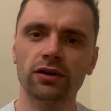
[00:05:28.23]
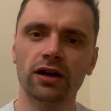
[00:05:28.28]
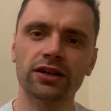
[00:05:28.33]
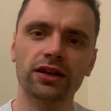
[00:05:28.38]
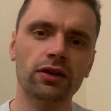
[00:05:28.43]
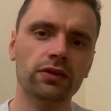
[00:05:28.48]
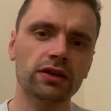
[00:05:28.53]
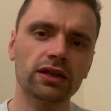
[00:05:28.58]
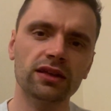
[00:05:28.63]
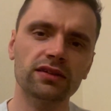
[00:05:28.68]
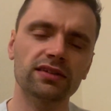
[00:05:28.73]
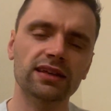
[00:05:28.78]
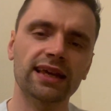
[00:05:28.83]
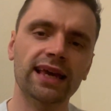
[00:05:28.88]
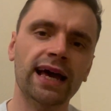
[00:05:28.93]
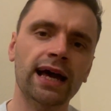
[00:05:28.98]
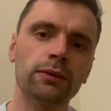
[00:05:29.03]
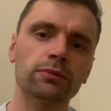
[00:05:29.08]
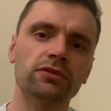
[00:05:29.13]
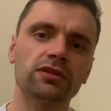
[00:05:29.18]
I don't think it's a
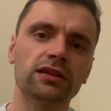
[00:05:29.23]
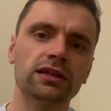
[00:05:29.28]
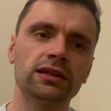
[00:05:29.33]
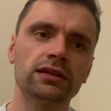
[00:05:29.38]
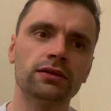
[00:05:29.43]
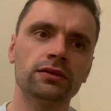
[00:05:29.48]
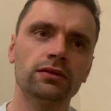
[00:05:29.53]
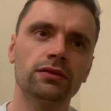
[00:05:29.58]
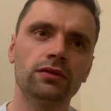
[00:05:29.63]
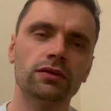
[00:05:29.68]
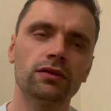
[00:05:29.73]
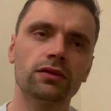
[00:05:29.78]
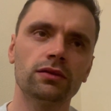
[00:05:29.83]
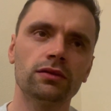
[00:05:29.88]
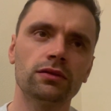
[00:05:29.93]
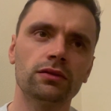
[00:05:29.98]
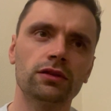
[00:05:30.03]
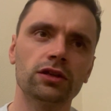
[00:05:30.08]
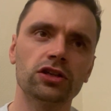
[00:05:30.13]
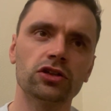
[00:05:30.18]
captain
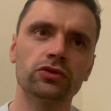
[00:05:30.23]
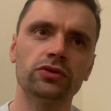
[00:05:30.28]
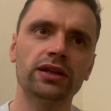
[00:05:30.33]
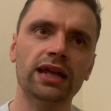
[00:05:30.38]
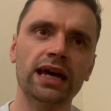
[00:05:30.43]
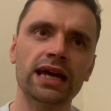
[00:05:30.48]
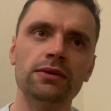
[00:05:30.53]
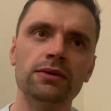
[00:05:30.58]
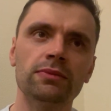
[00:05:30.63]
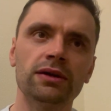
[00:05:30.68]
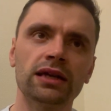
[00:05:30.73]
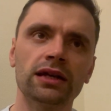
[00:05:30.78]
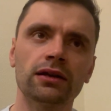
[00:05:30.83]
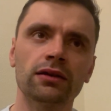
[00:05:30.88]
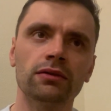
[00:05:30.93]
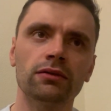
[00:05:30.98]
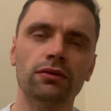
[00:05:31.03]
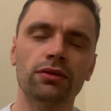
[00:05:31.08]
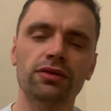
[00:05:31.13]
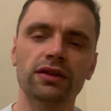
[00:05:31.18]
that you're
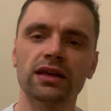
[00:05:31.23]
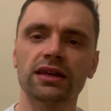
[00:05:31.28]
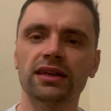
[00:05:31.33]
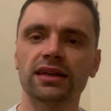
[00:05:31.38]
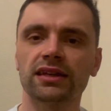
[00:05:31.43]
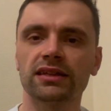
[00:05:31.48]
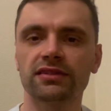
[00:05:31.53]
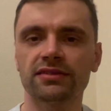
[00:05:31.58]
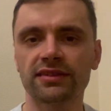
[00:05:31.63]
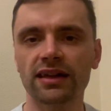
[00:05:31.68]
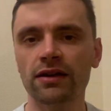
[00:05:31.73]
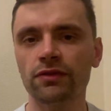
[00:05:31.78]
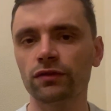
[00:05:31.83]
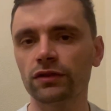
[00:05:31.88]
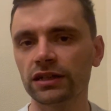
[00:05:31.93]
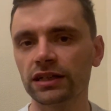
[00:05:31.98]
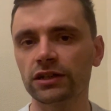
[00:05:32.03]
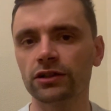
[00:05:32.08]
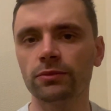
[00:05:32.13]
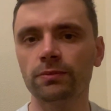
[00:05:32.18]
naming thinking he's
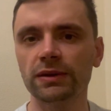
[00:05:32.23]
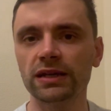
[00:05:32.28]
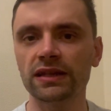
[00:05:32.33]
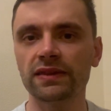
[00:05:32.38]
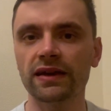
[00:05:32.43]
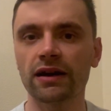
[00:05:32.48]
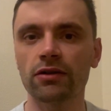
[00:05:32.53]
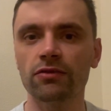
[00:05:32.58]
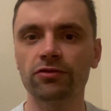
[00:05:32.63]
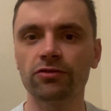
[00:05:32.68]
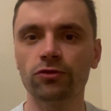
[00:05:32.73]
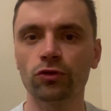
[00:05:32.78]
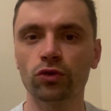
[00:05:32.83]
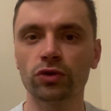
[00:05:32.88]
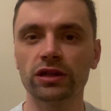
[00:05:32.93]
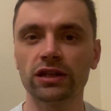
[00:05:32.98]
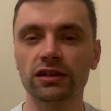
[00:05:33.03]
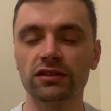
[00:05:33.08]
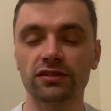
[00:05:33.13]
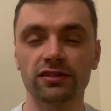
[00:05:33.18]
definitely going to be there in 4
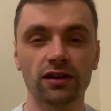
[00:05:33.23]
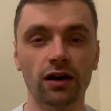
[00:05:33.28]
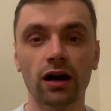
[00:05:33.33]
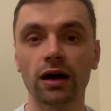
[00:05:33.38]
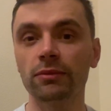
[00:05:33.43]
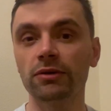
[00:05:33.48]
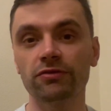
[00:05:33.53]
years' time.